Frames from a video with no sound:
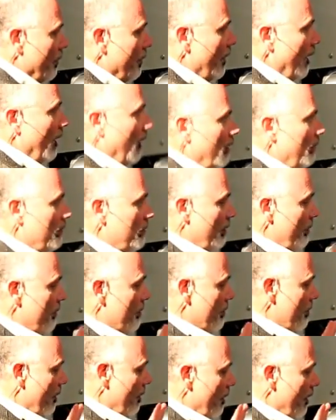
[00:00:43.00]
Now let me
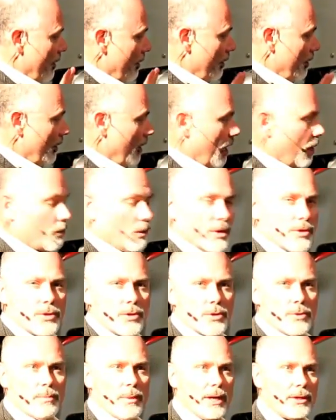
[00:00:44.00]
start on the rear
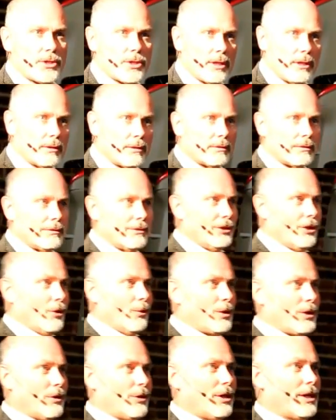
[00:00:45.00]
suspension. You know,
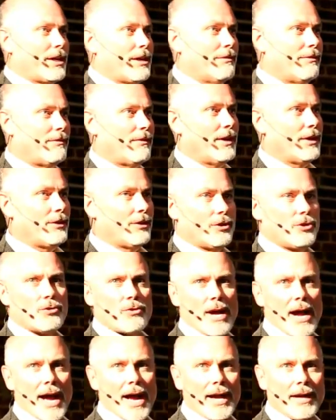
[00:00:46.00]
when you think of fun to
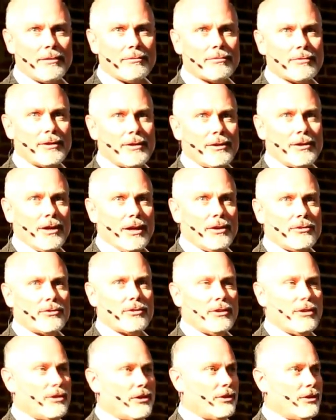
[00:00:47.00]
drive,
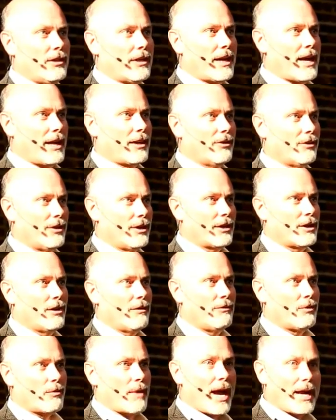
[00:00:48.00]
you kind of think
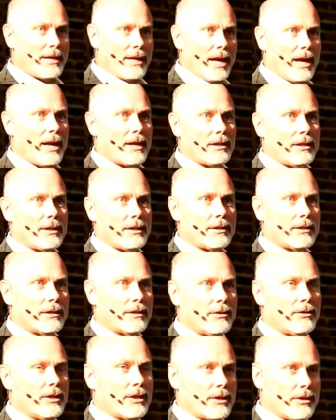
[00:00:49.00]
of ride handling,
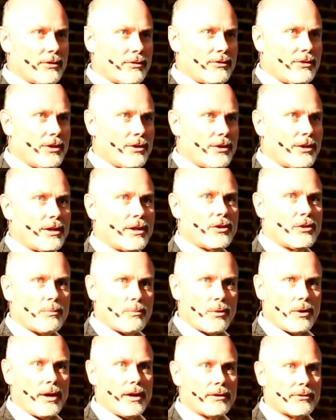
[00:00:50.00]
think of the steering and the
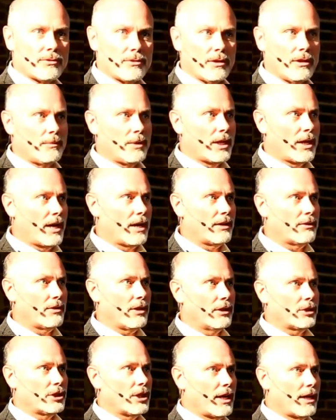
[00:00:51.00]
brakes. So let me kind of
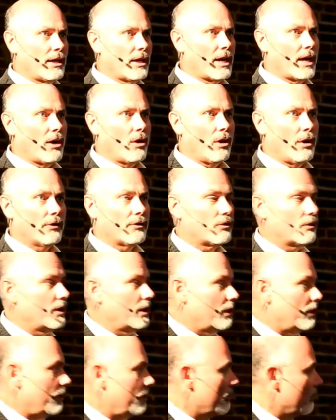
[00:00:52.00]
touch on all
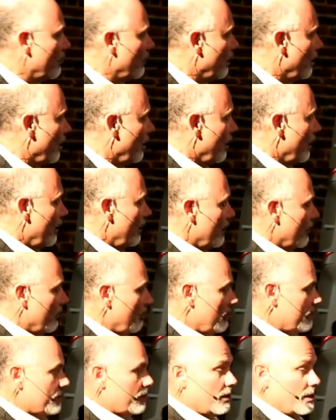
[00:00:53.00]
three of these.
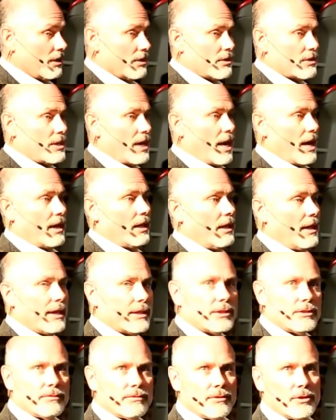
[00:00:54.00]
This is
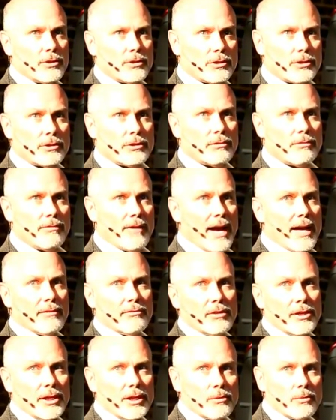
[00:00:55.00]
Cadillac's first
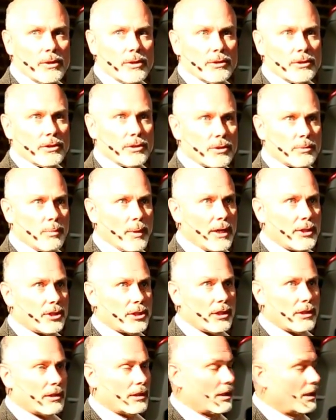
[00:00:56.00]
5-link rear
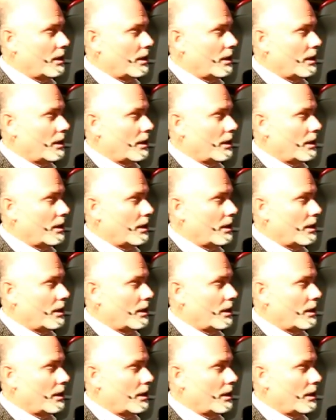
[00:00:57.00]
suspension.